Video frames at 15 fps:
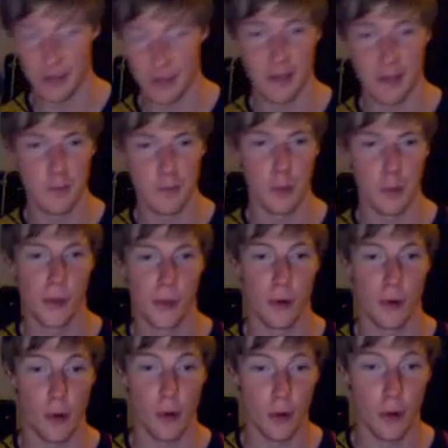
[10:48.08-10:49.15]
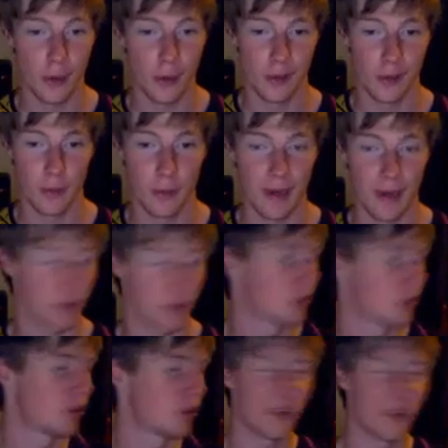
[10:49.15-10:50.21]
there was another point earlier in the
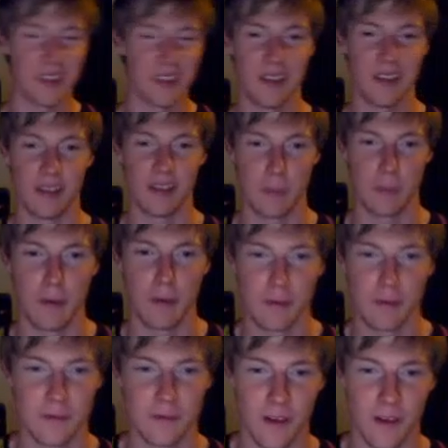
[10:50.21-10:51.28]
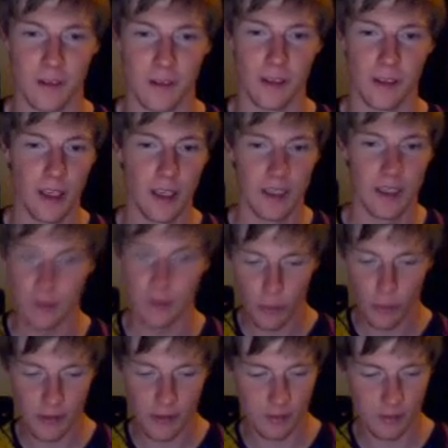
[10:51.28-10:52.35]
match. John Cena, this motherfucker,
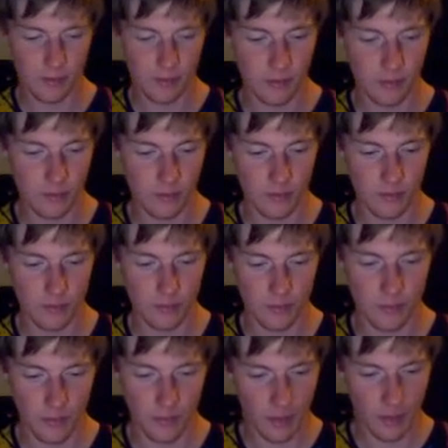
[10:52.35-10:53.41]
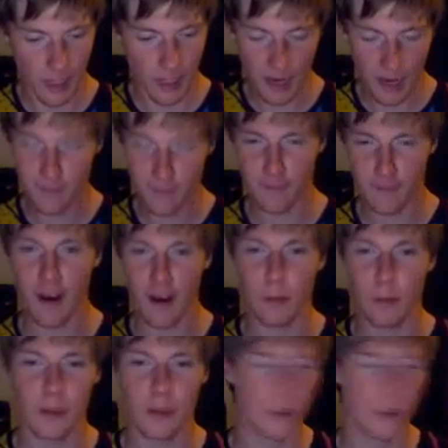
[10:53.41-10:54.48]
he's always... How
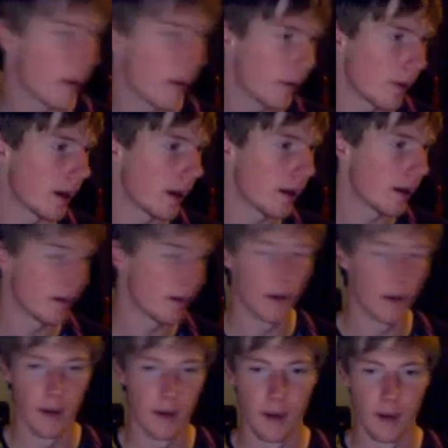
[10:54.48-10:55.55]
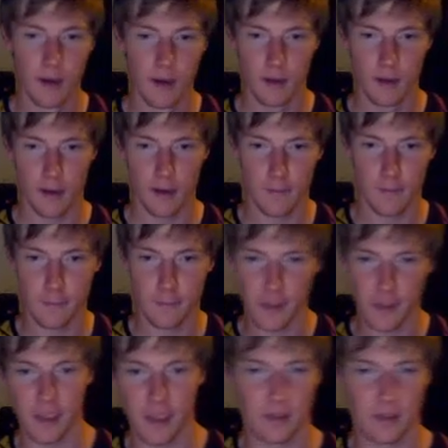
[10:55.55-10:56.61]
far will he go to get a
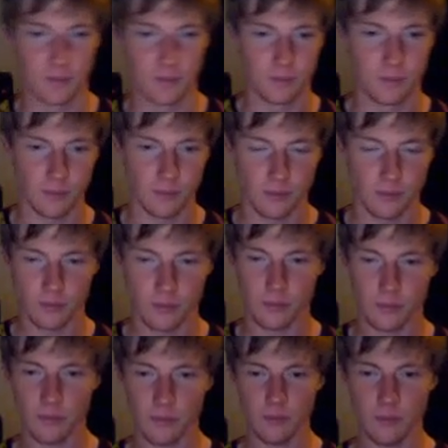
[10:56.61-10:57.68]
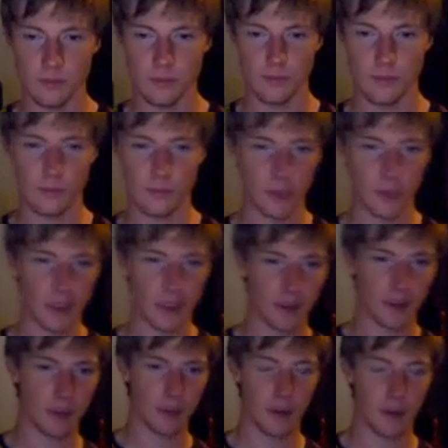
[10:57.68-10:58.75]
freaking...
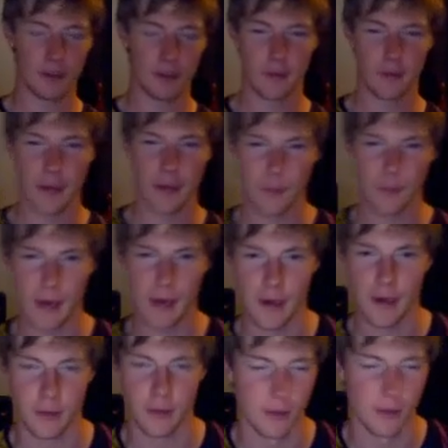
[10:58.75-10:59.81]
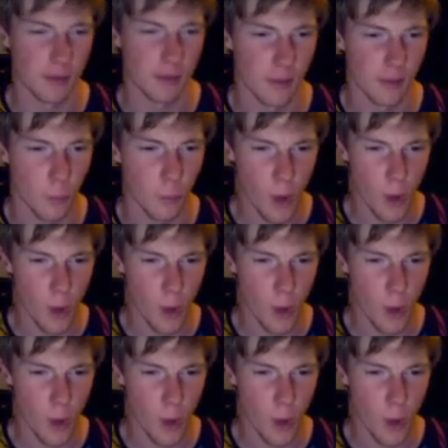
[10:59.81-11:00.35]
like, a positive crowd reaction?